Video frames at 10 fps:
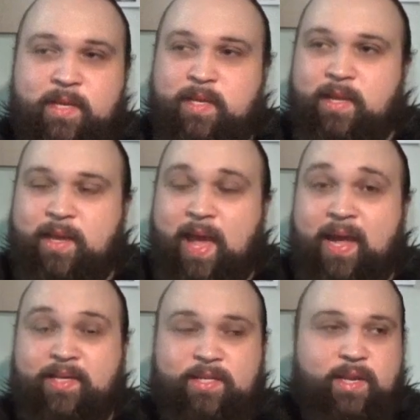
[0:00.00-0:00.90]
I mean,
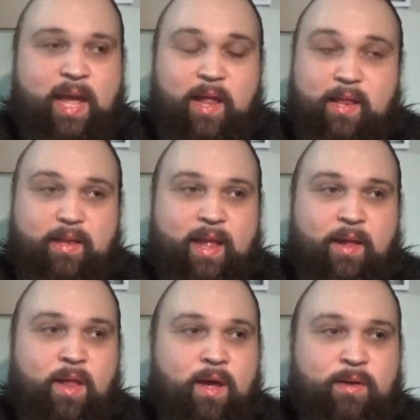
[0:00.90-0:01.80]
gosh, how
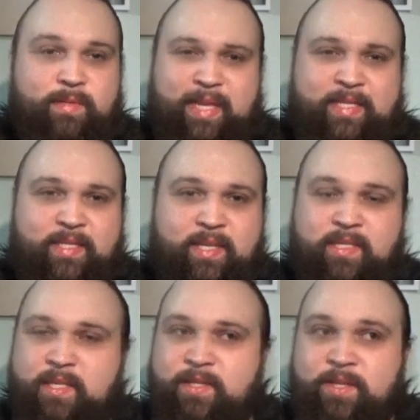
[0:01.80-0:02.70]
how long ago? Like
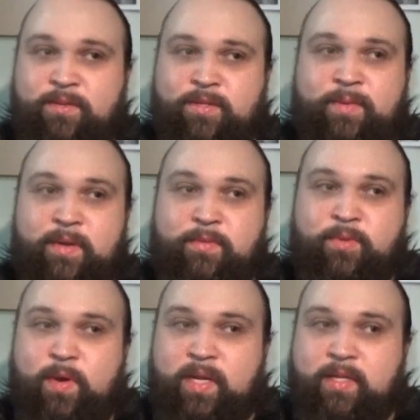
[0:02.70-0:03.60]
six years ago. So what are
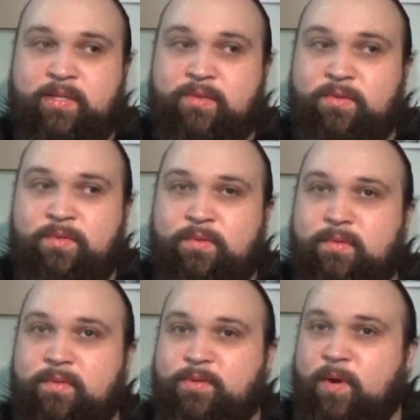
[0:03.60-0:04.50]
you,
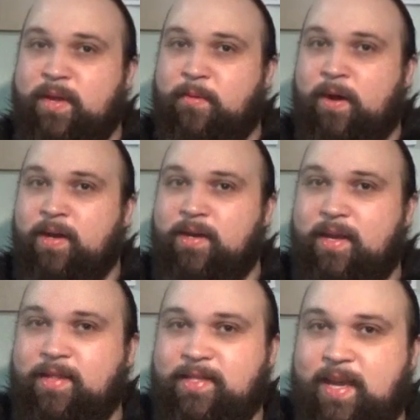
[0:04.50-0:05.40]
22,
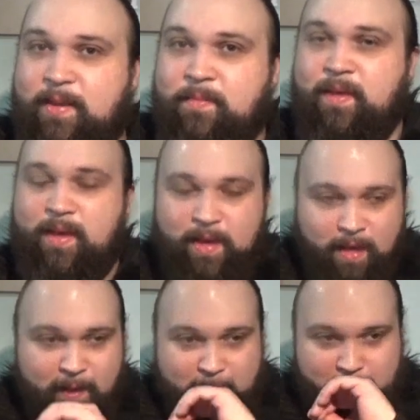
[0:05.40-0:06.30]
21 at the time? Yeah,
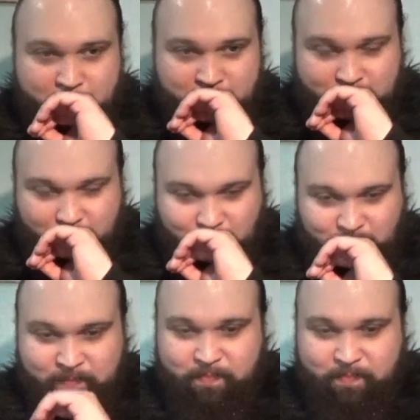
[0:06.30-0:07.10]
it was 2013.